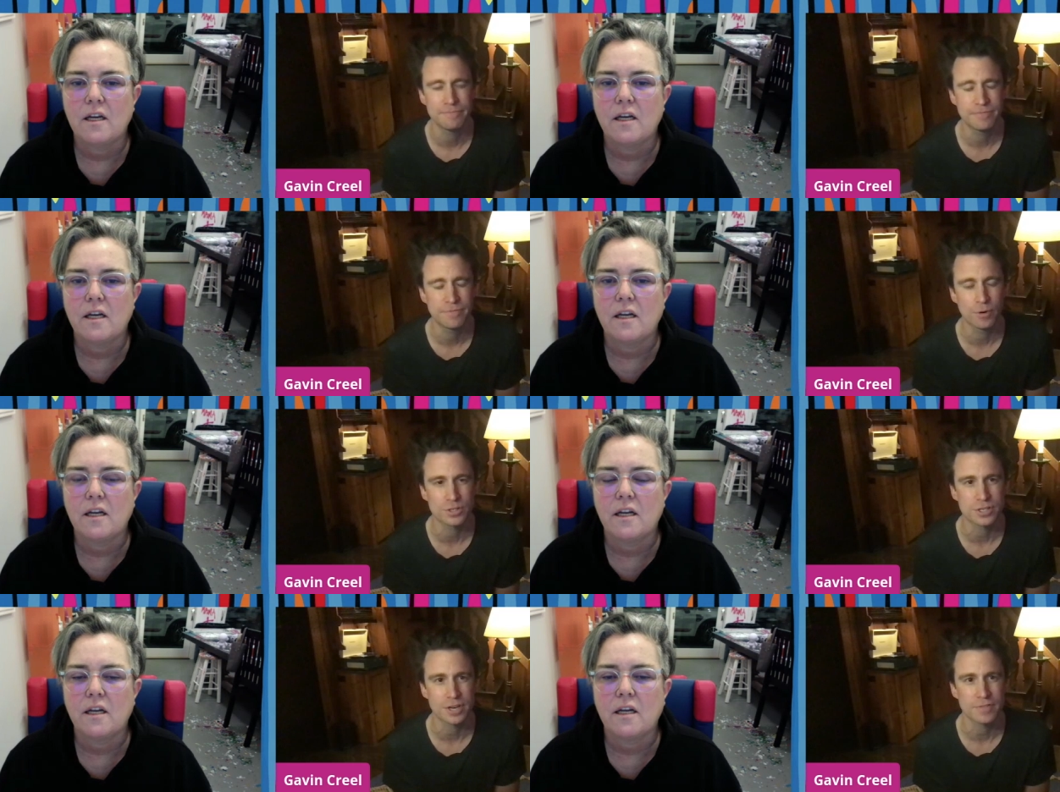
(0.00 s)

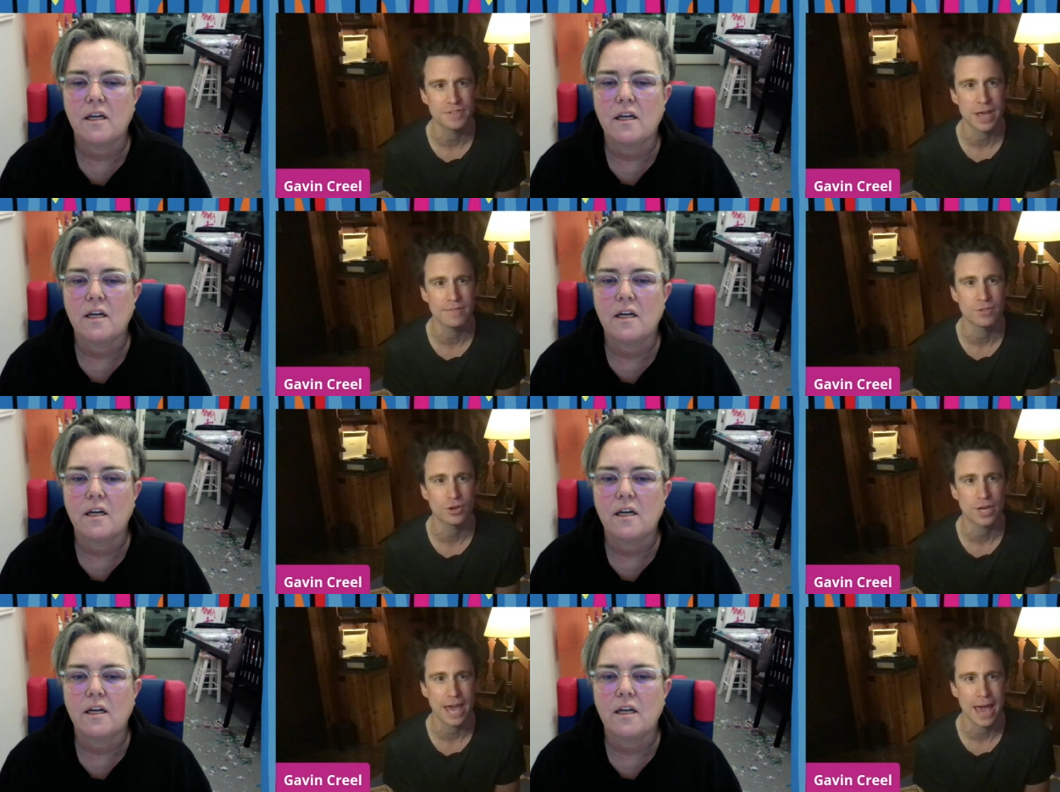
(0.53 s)
Speaker 1: fortunate enough to have
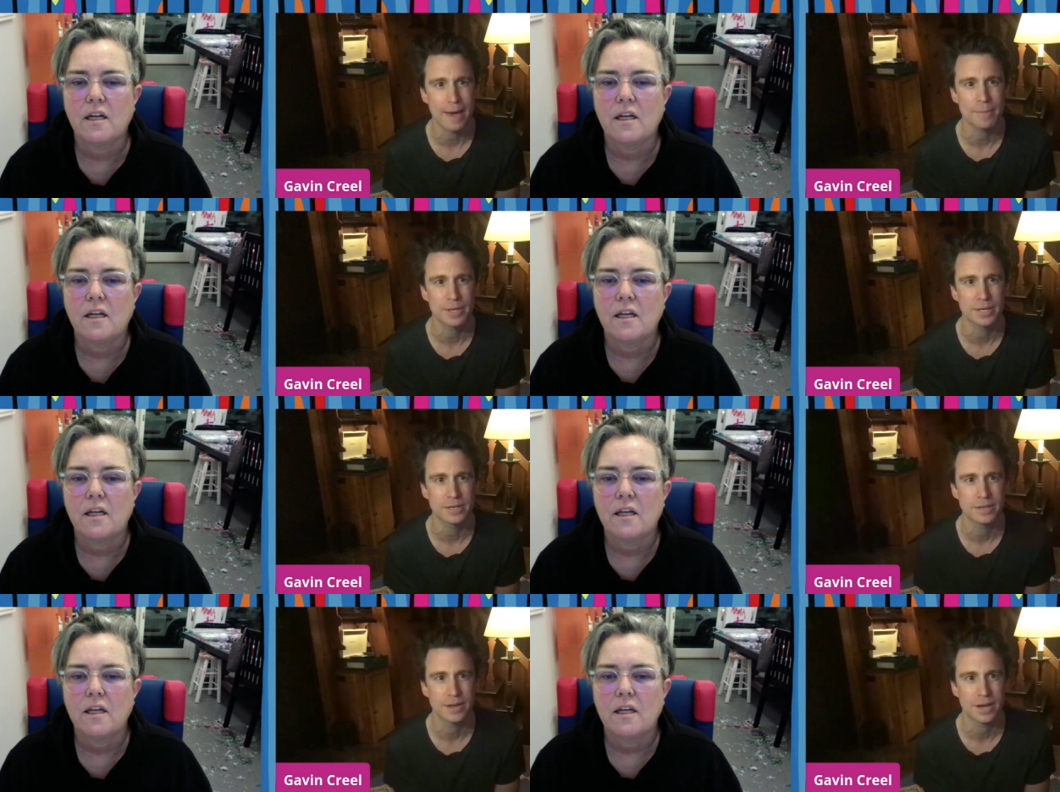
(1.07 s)
a little
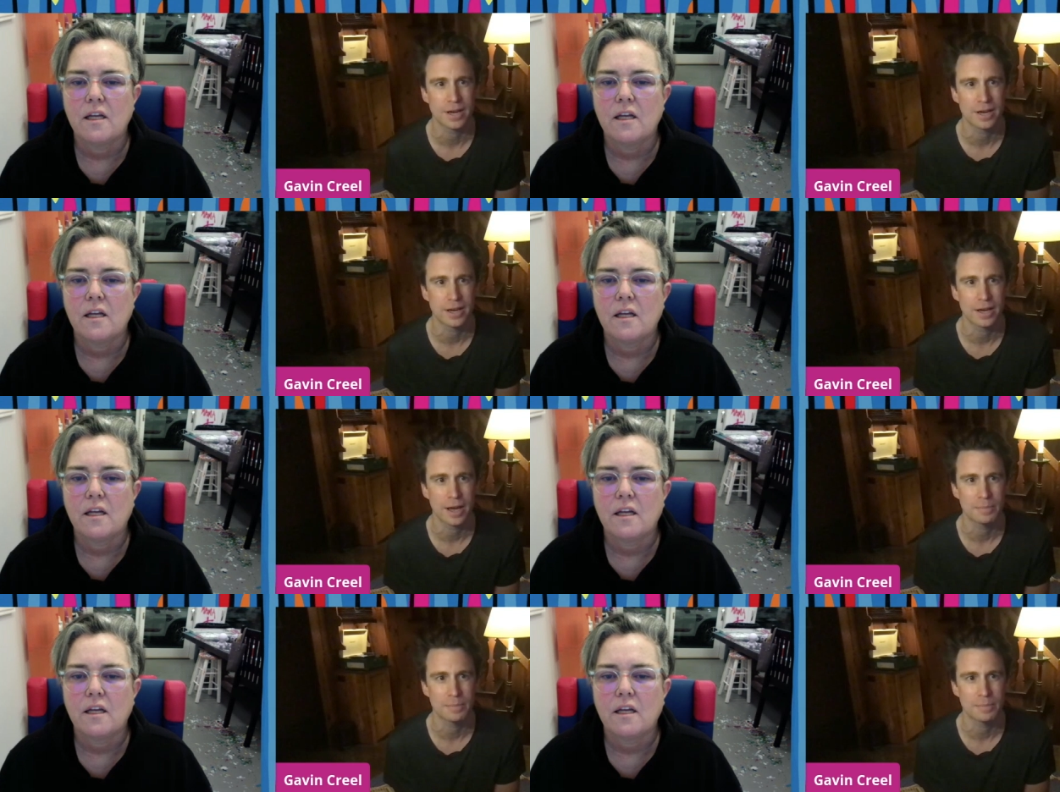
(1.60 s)
cabin uh,